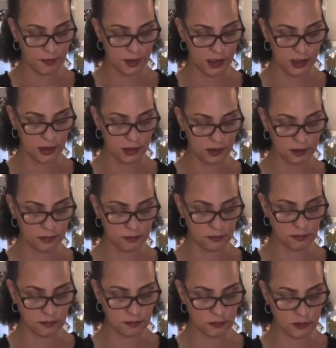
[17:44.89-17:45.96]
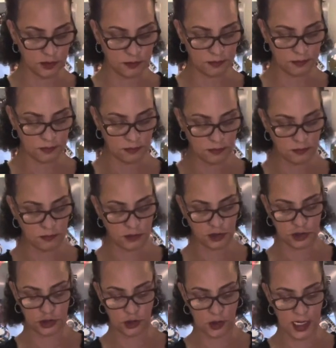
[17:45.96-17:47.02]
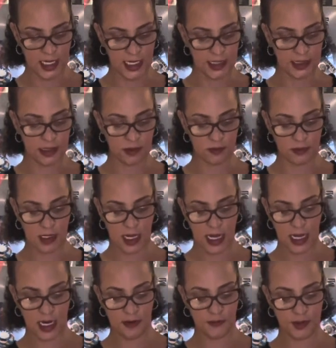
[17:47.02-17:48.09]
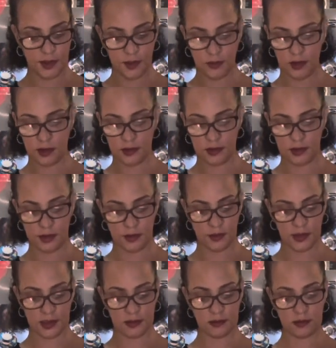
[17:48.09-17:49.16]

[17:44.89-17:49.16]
And shred it however you want to do it.